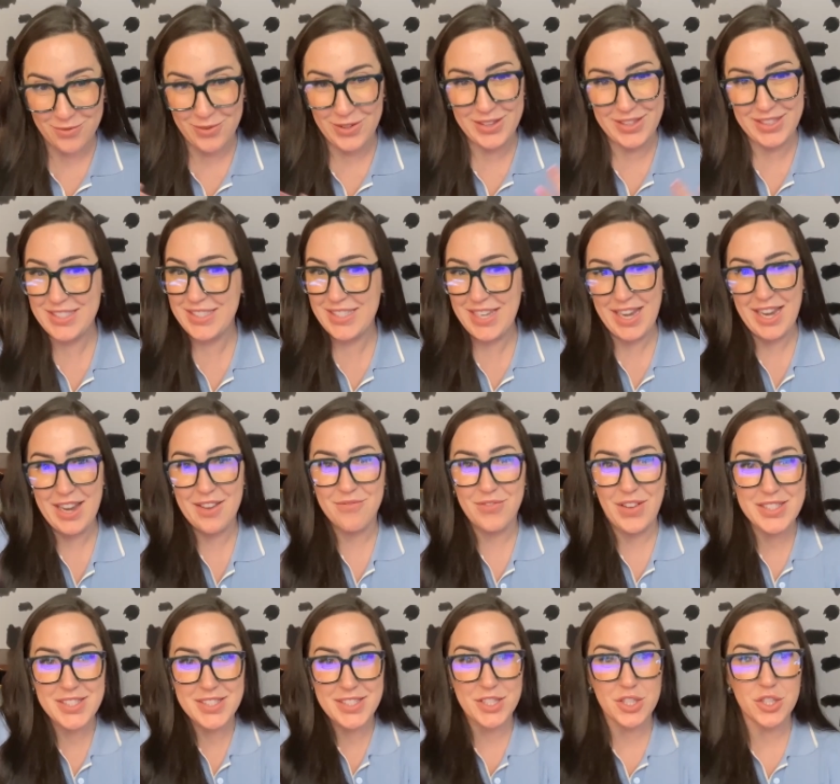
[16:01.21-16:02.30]
real estate
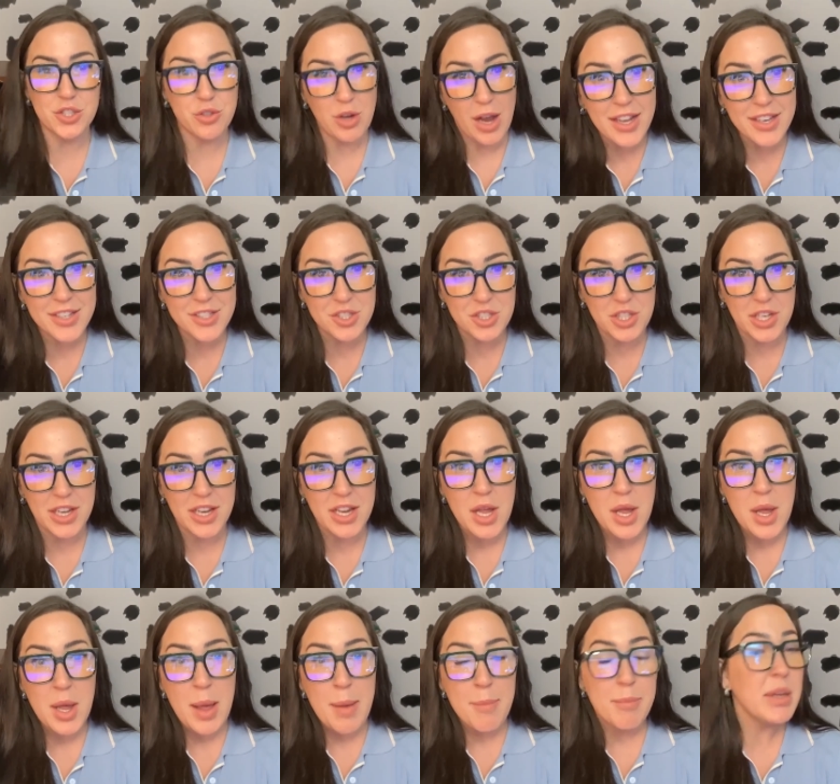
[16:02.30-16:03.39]
investing strategy
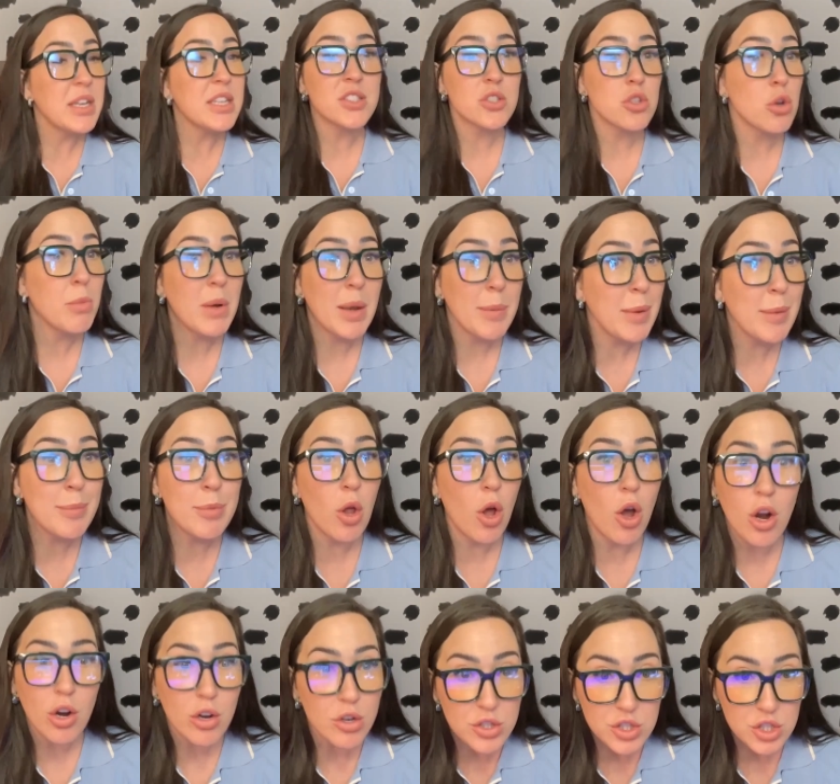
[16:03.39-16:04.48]
because so many people
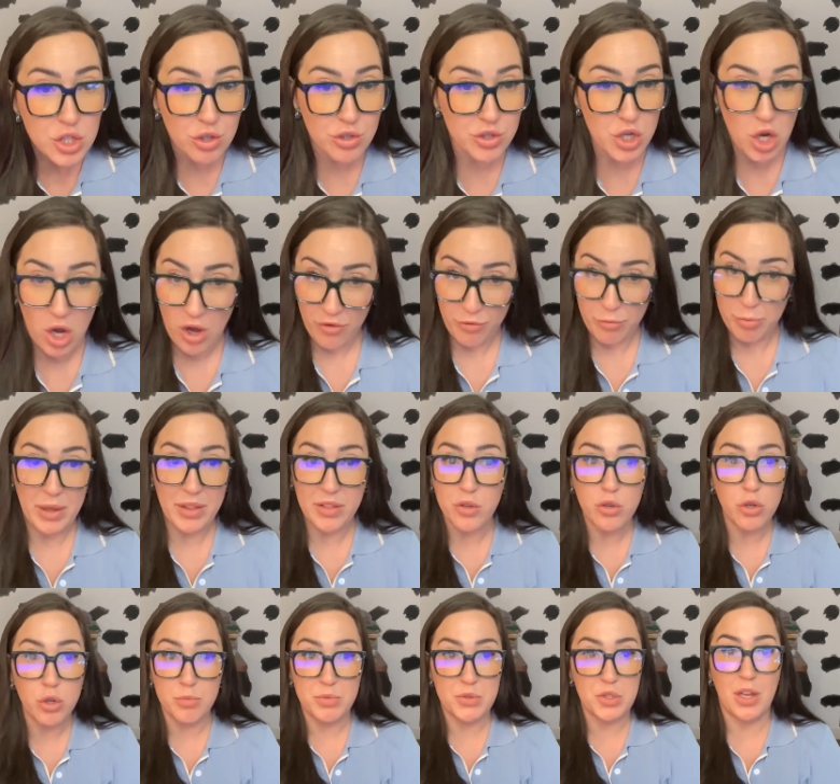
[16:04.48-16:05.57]
are turned off by the
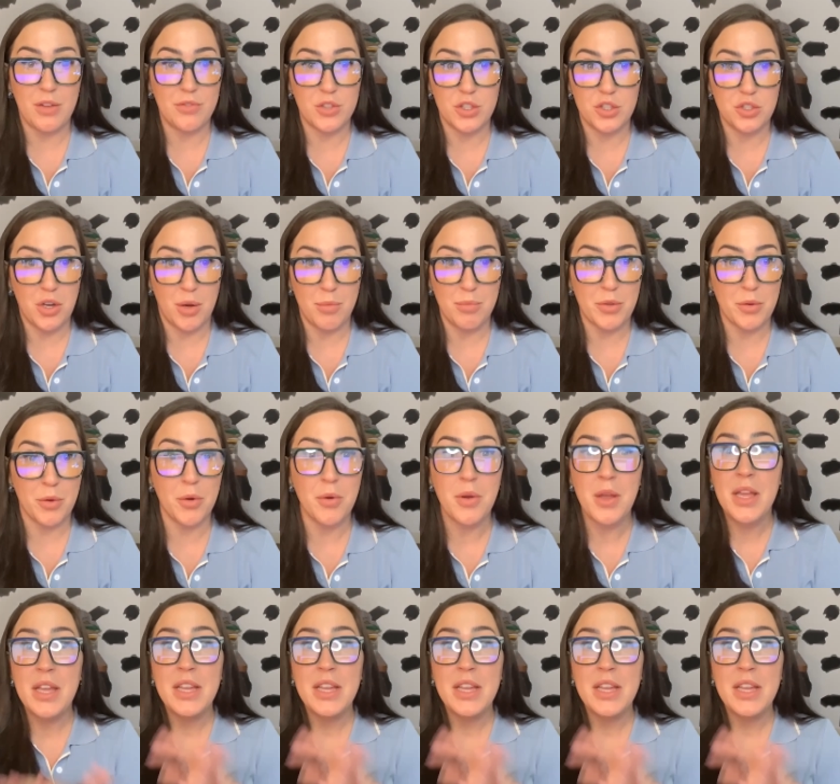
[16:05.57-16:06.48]
hoops you have to jump through.